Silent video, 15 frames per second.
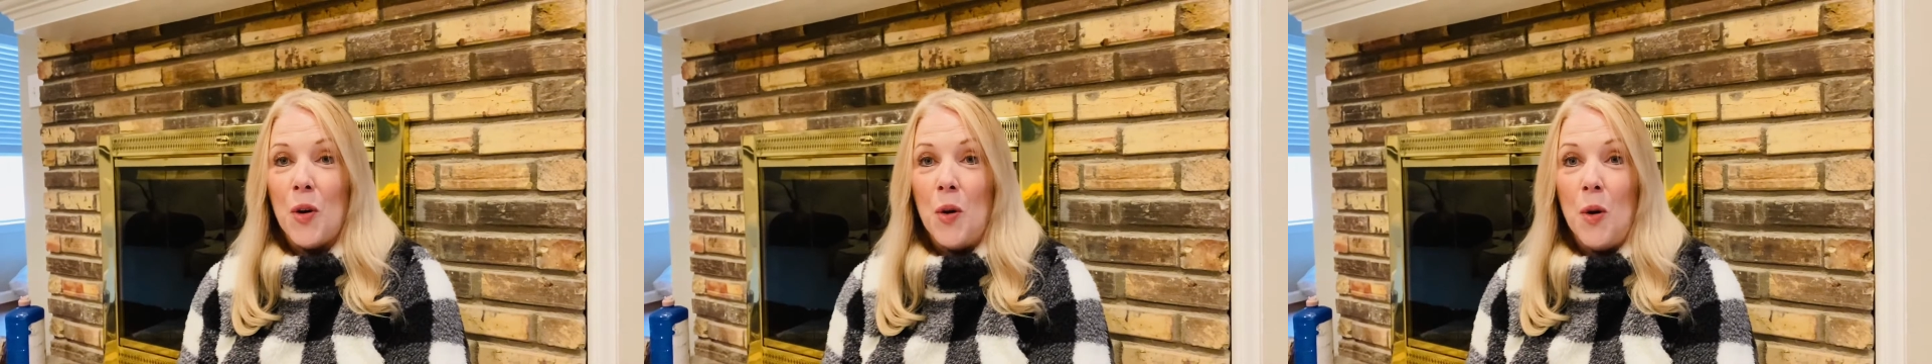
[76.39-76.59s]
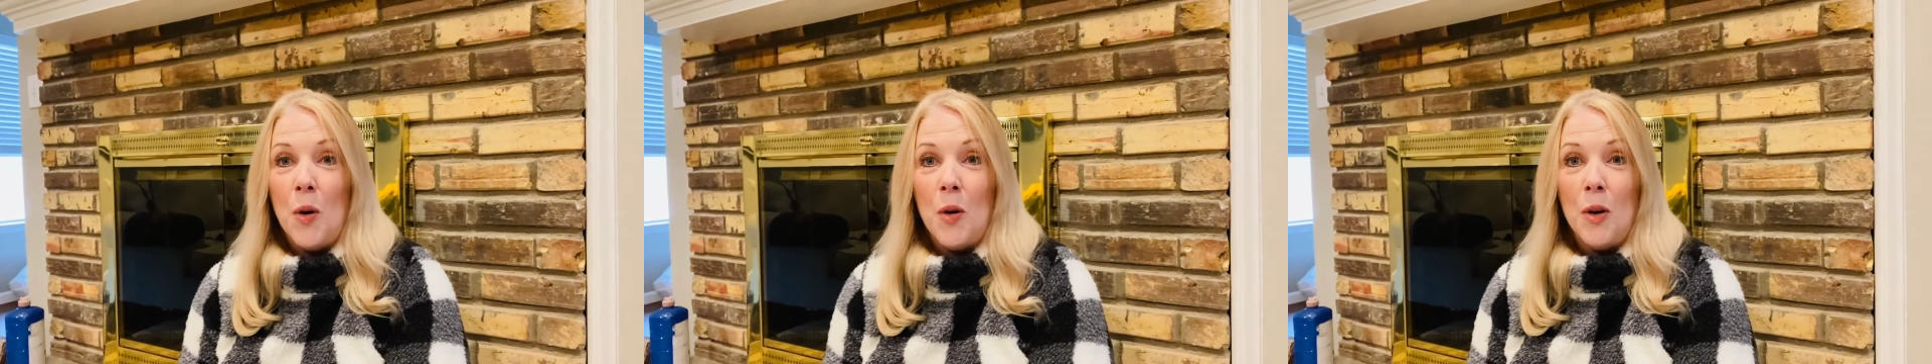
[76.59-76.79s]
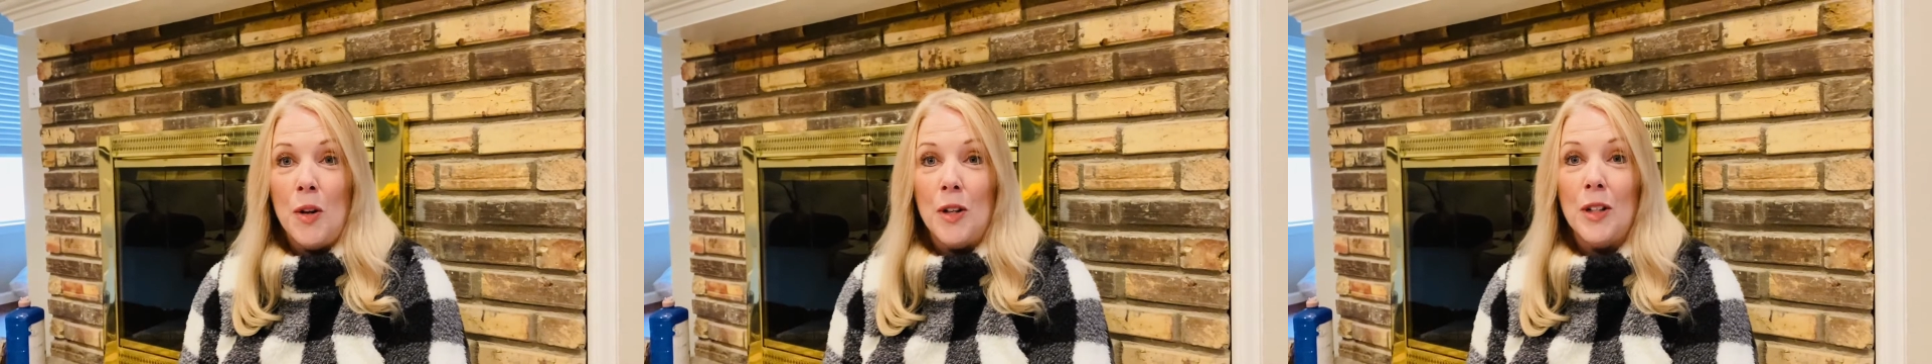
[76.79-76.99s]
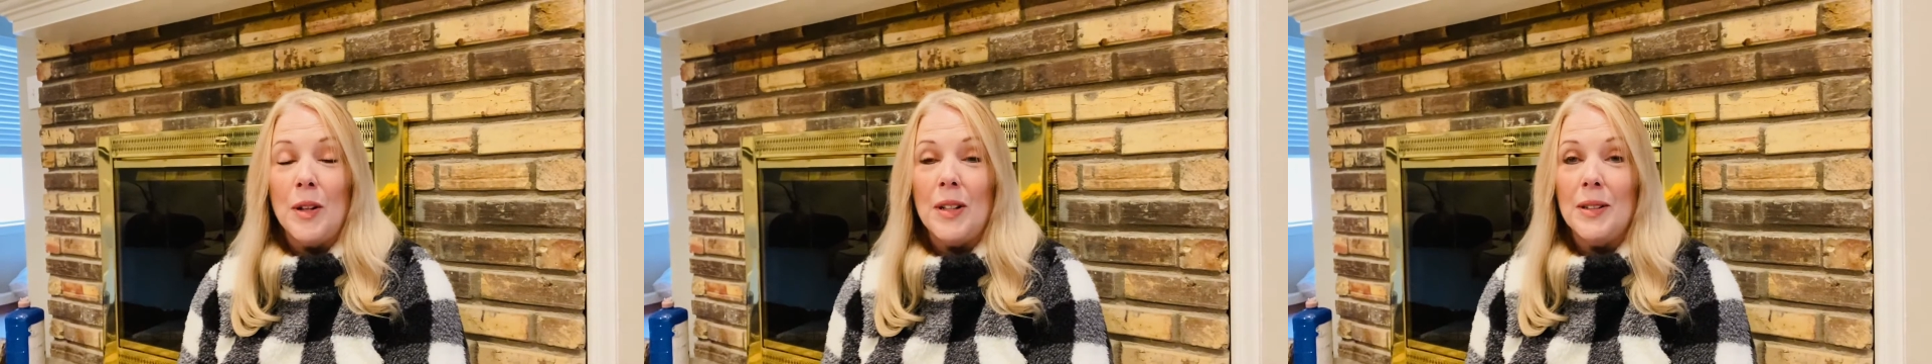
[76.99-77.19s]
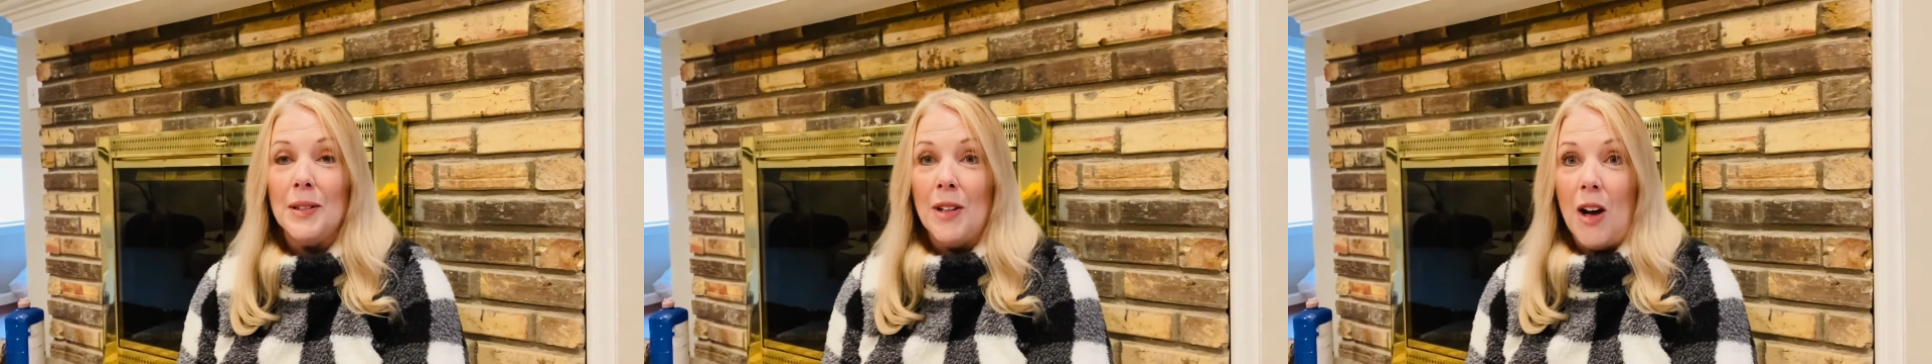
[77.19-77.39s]

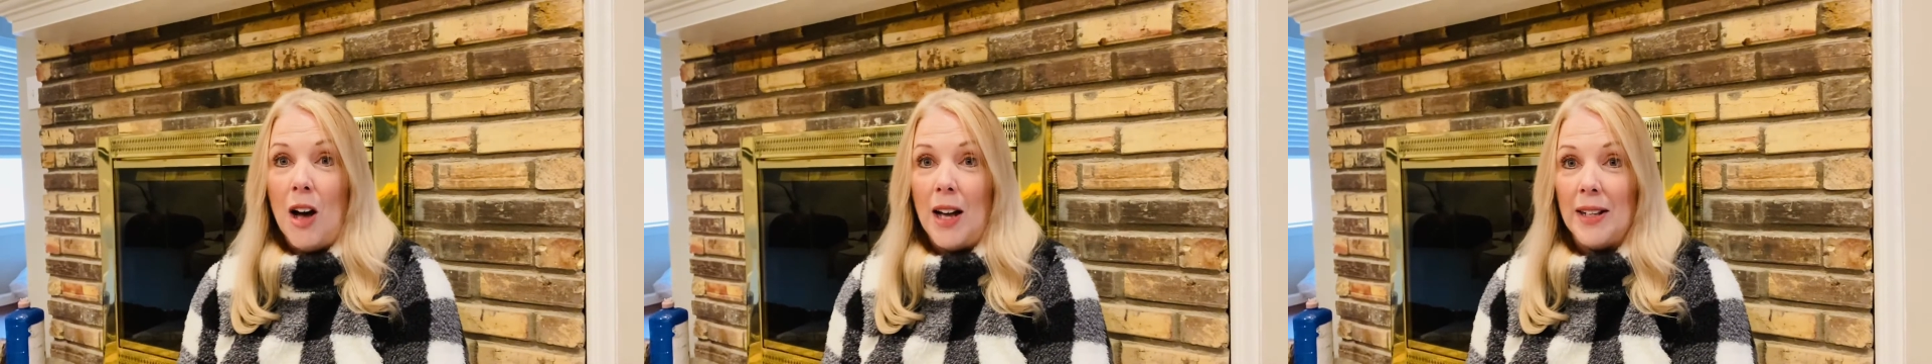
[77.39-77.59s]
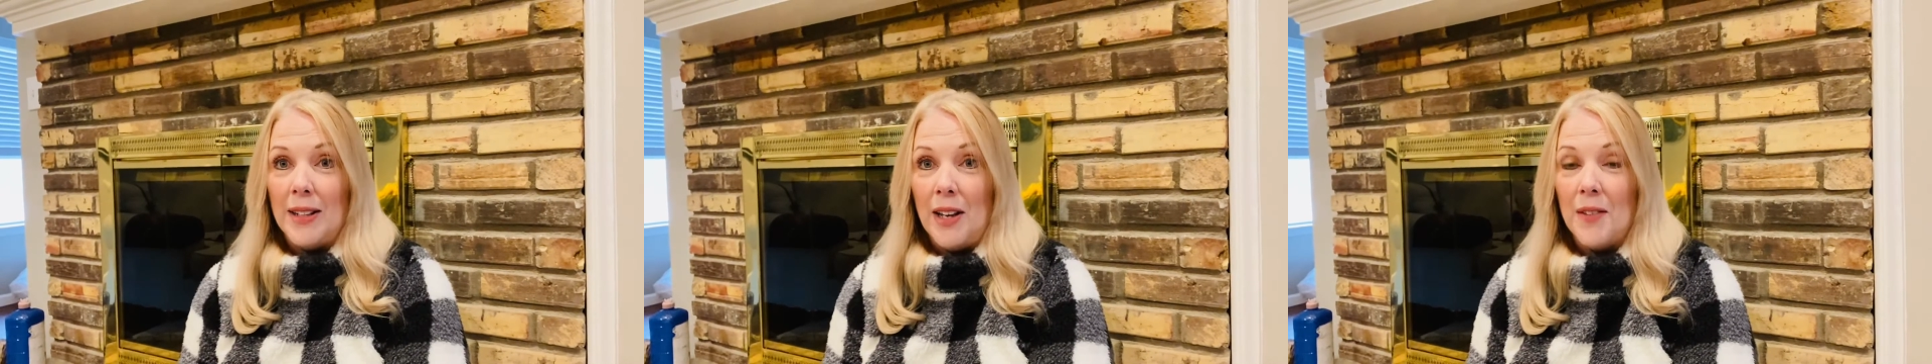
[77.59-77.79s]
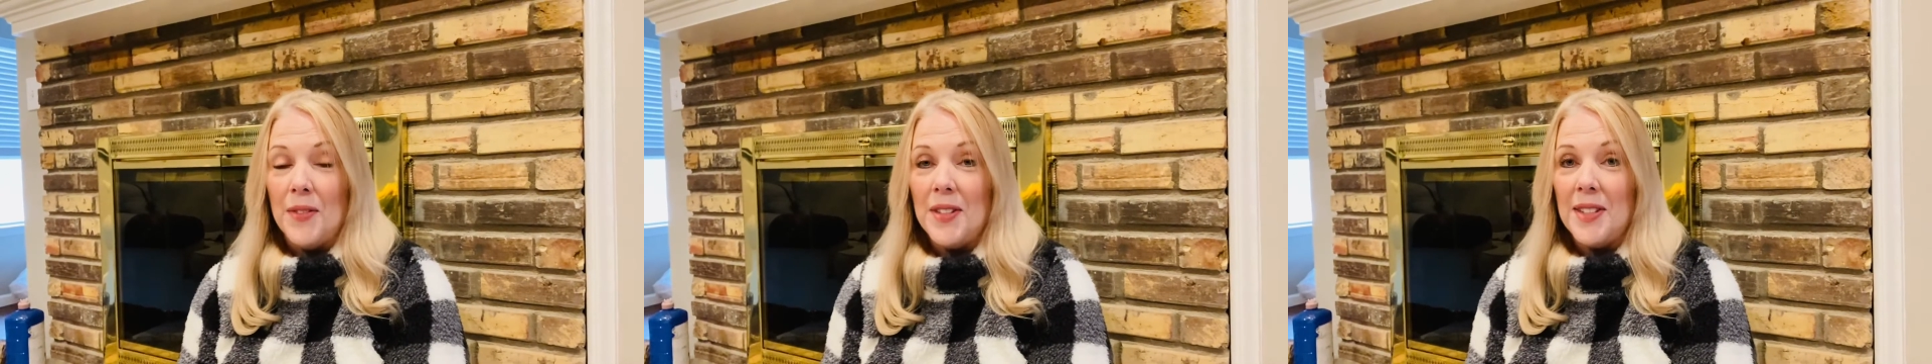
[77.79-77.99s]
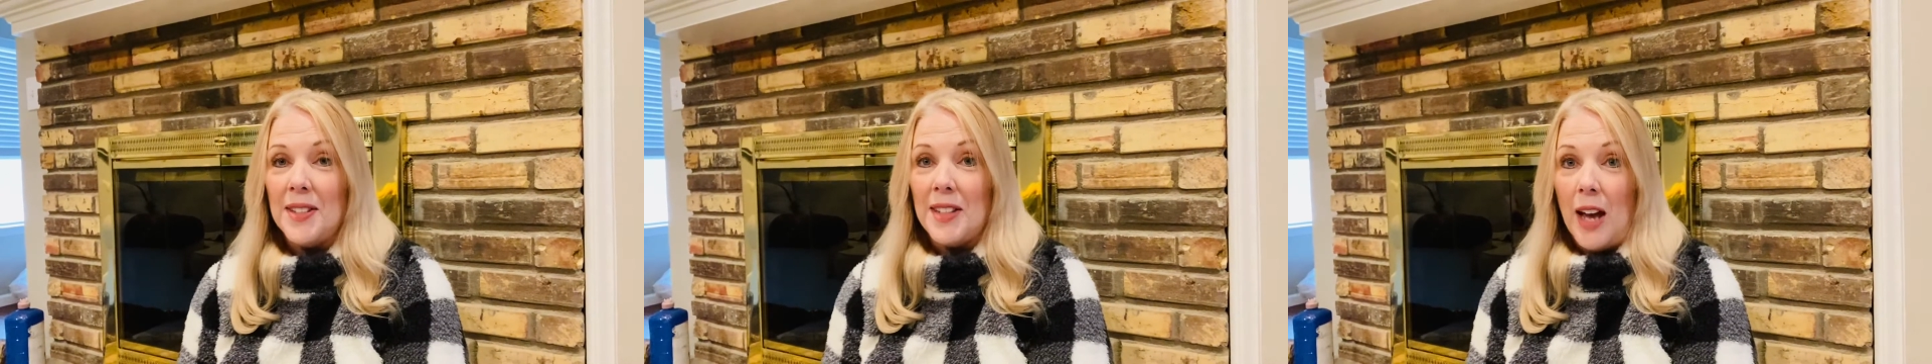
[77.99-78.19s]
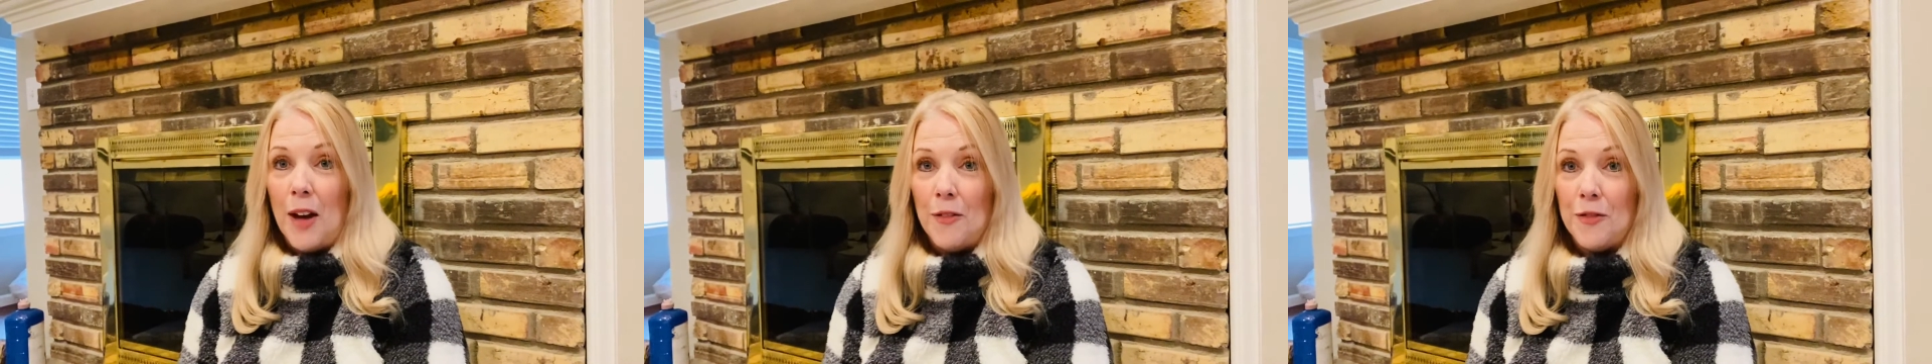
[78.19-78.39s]
whole lot of
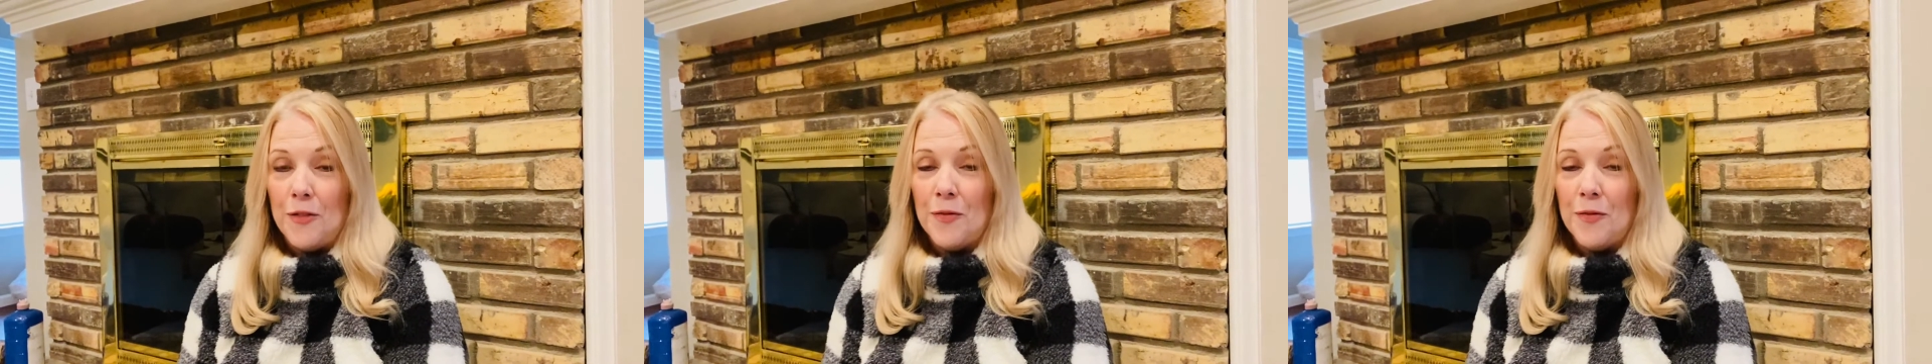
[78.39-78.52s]
stuff.